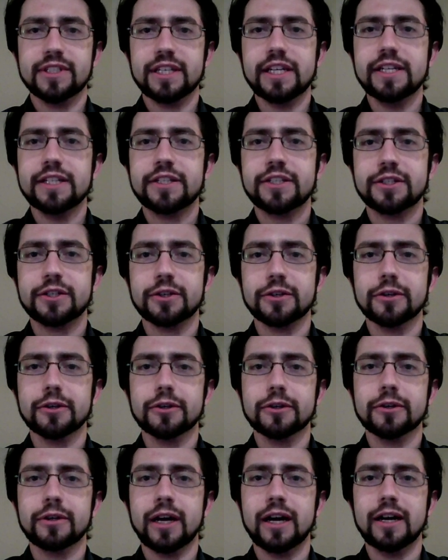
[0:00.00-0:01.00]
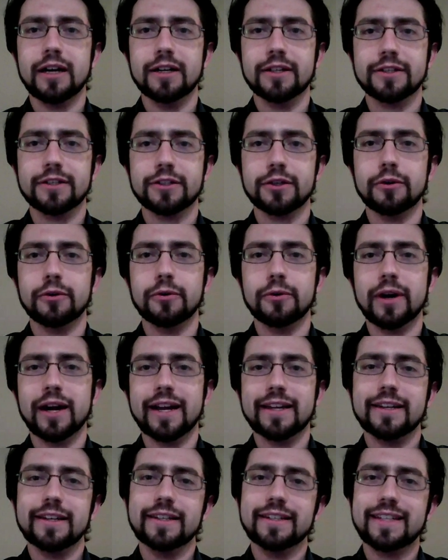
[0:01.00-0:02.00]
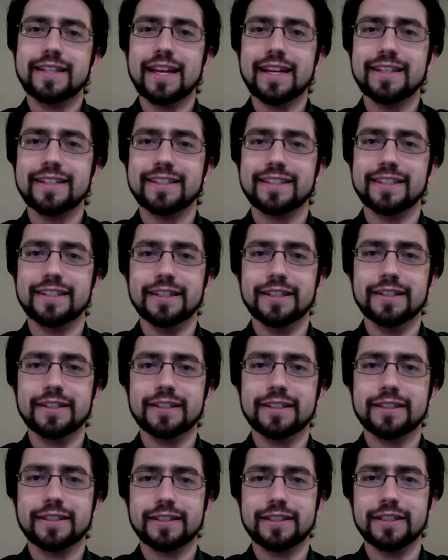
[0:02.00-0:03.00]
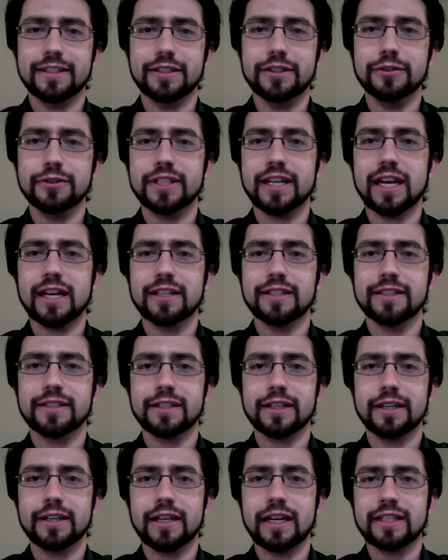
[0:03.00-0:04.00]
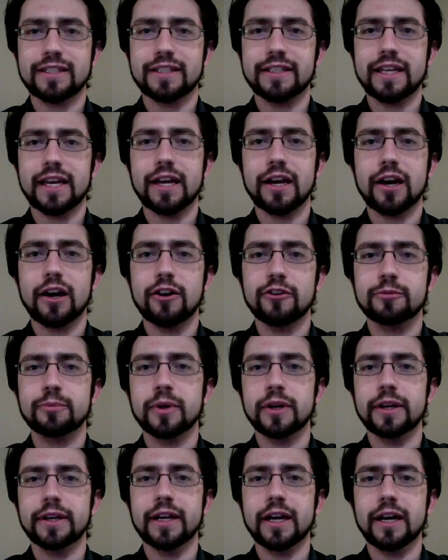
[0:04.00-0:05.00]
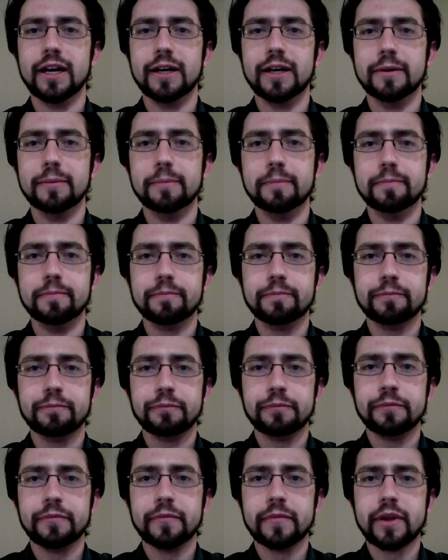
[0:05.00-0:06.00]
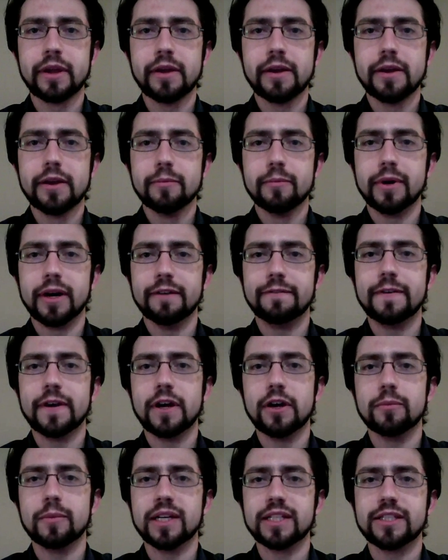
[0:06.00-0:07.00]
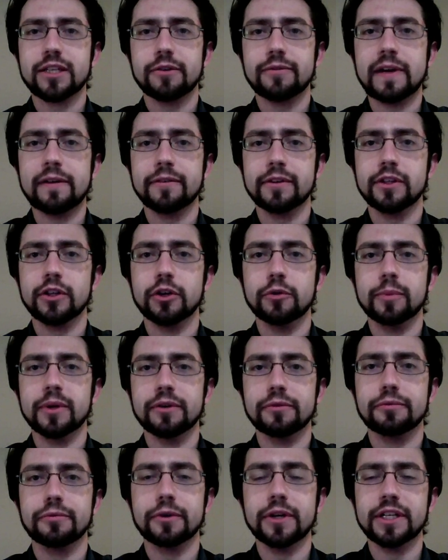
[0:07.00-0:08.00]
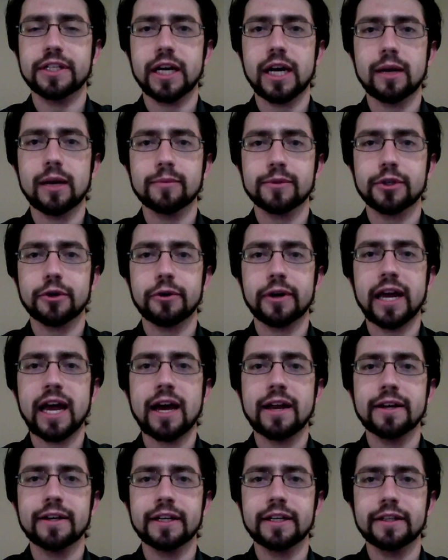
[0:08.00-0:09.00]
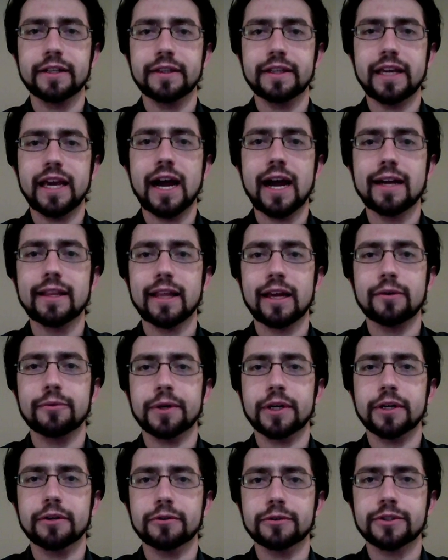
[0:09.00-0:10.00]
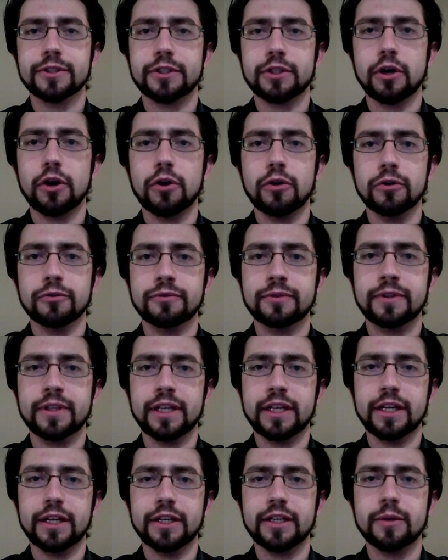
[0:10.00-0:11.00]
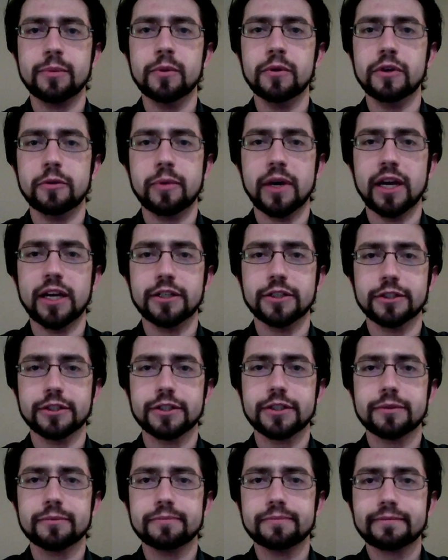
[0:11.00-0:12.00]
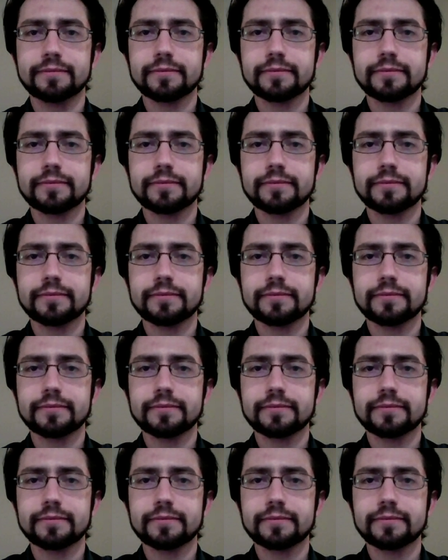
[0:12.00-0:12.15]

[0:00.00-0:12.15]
Easter, so I had intended to use it as a day off, but I found myself having a little bit of free time, so I added in the highlight reels to all of the community pages.